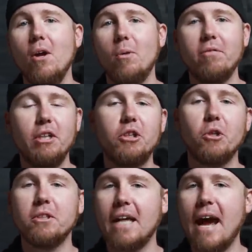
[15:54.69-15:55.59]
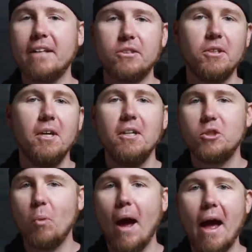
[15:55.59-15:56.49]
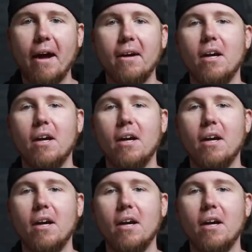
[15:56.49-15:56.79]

We have t-shirts, hats, swag.